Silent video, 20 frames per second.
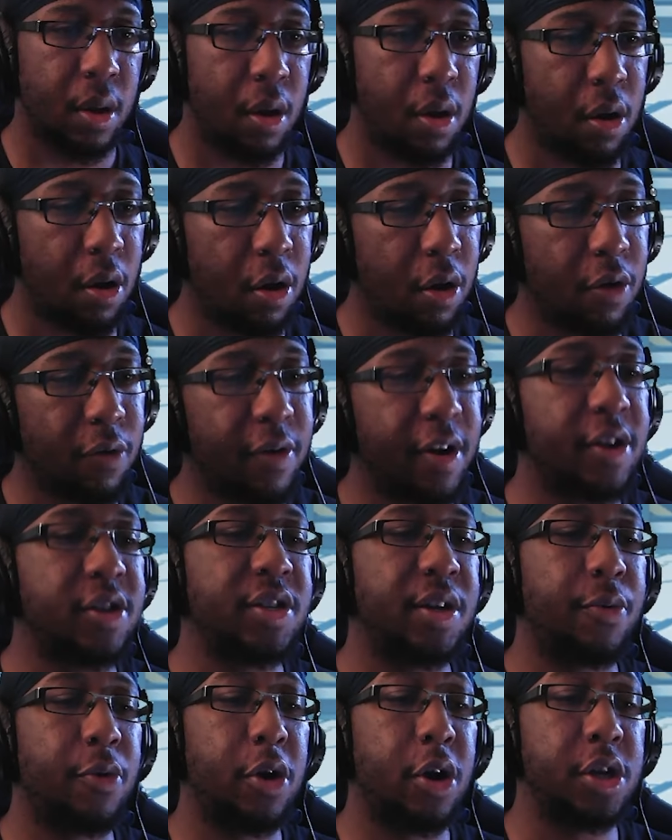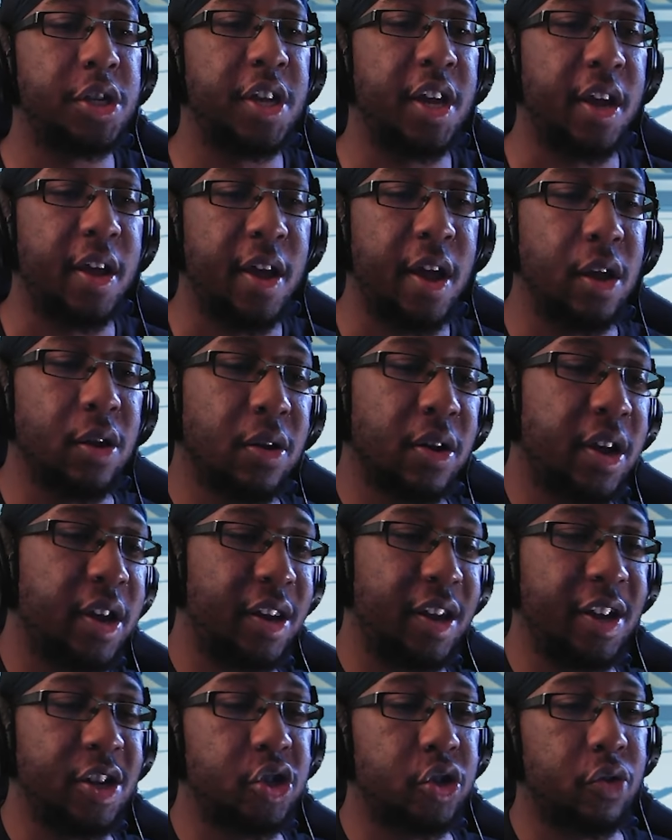Alright, so we are taking a look at
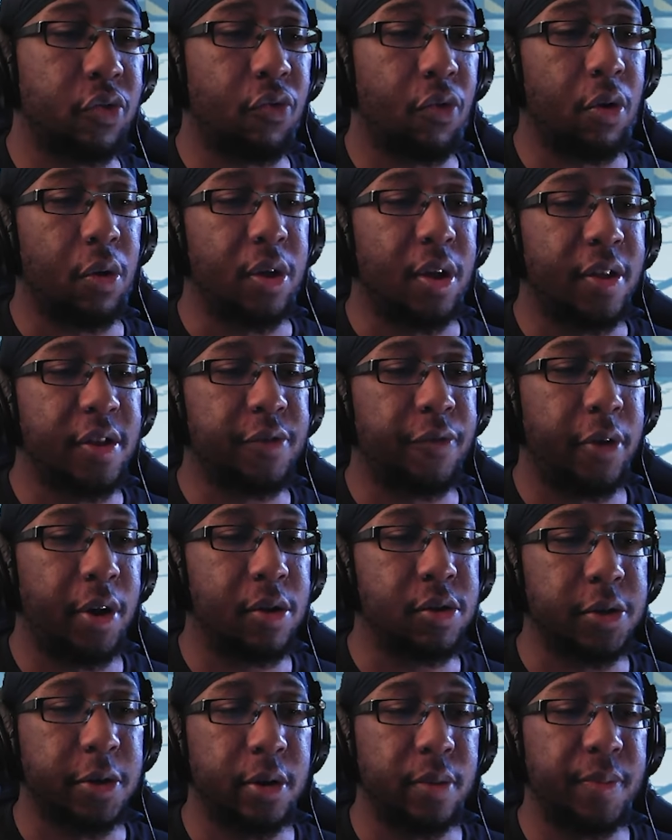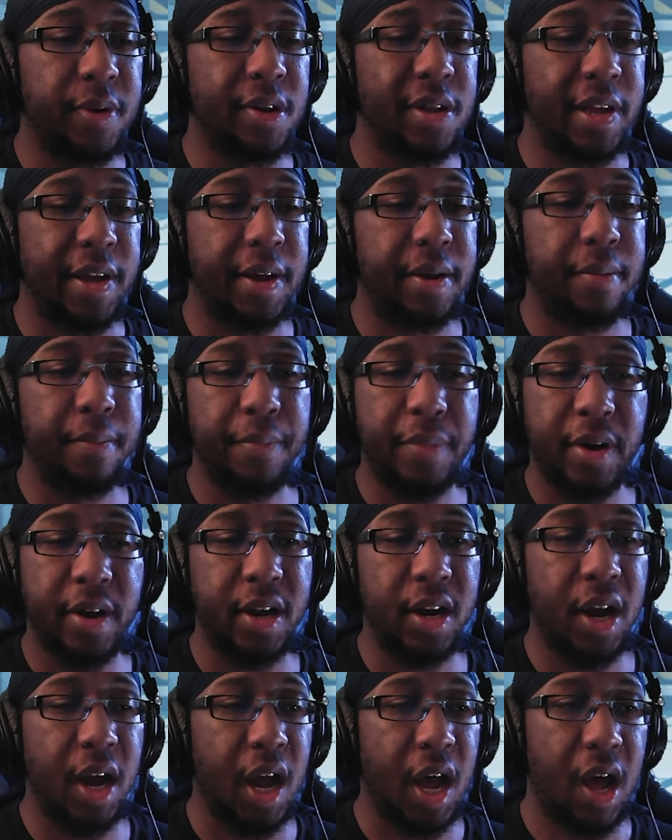Easter Roll. Now this video is going to be late, but
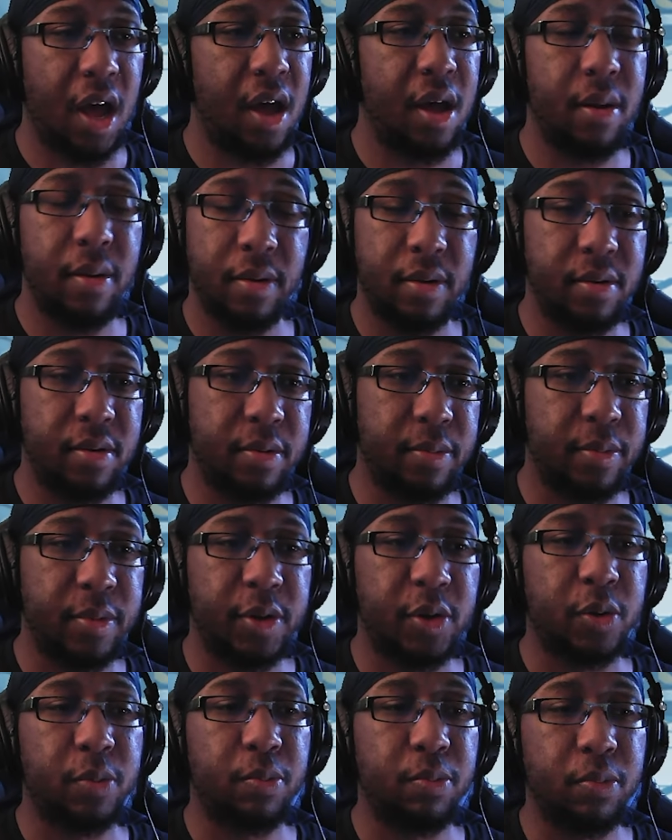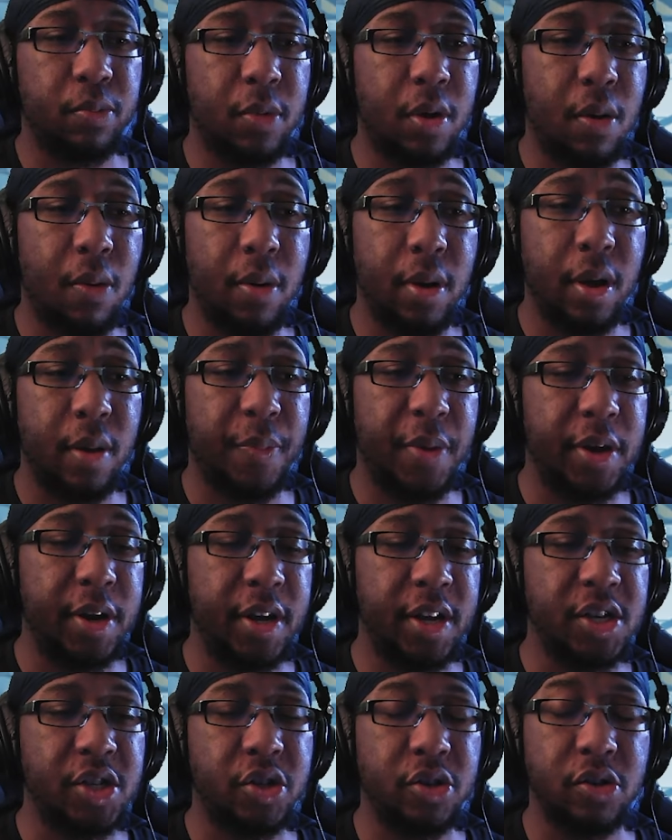it's going up on
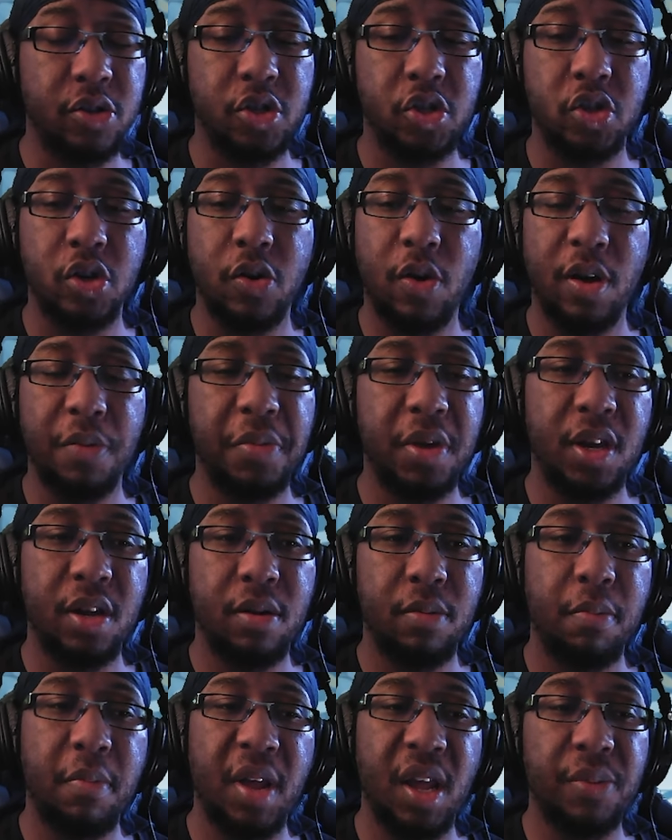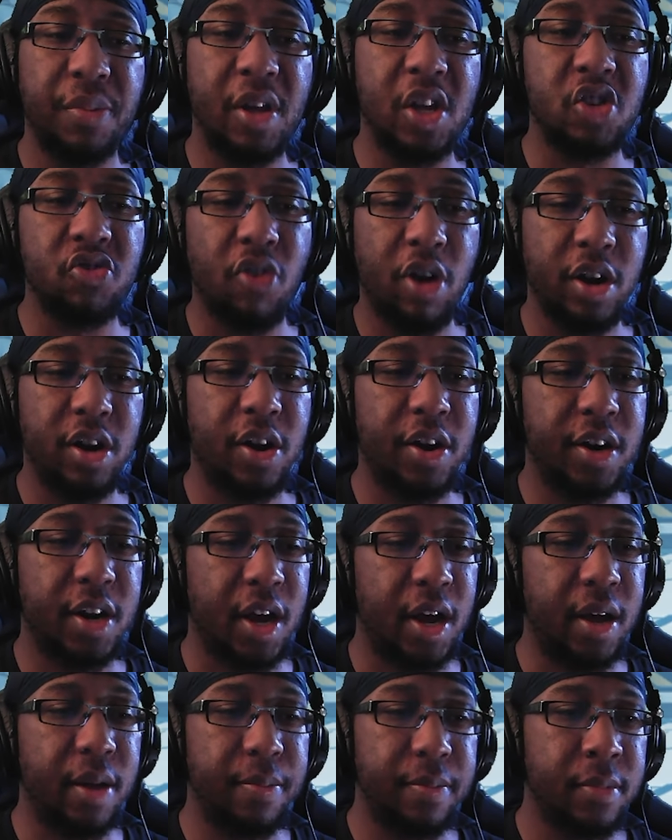Easter, so I mean, maybe it's right on
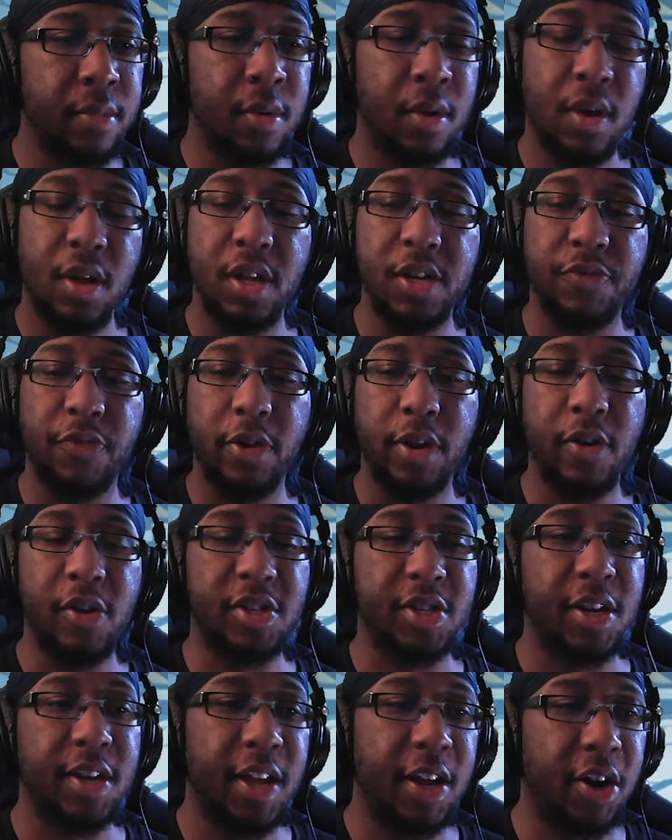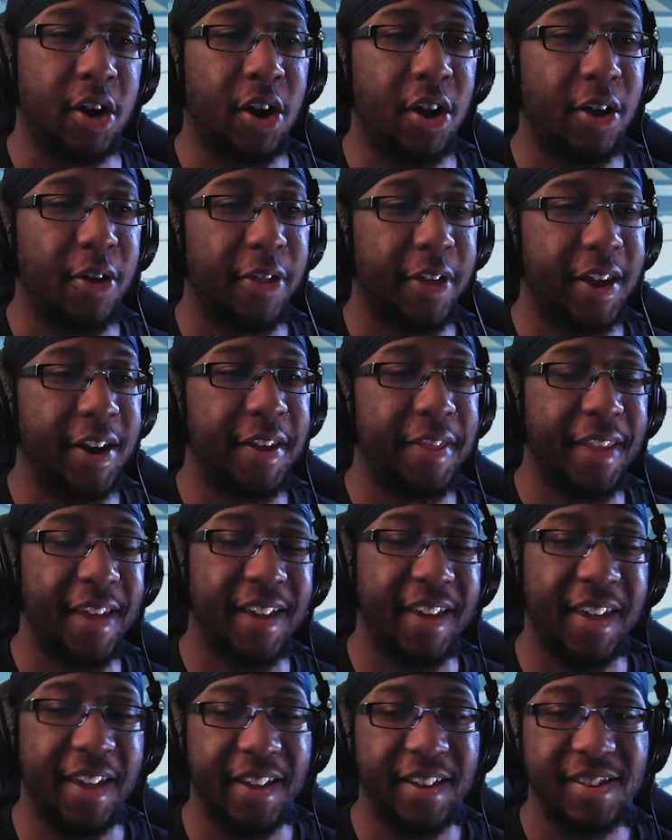time. This video isn't late at all then in that
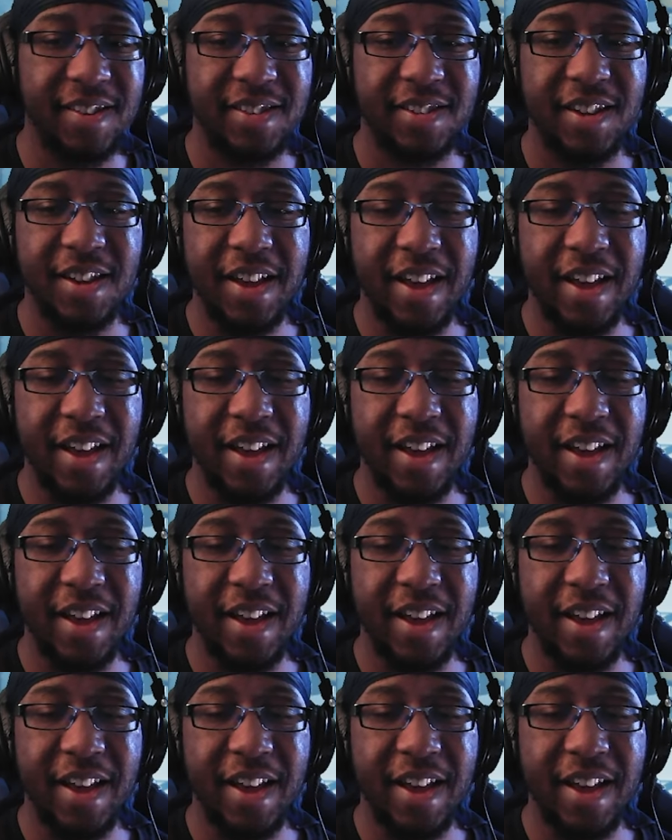case.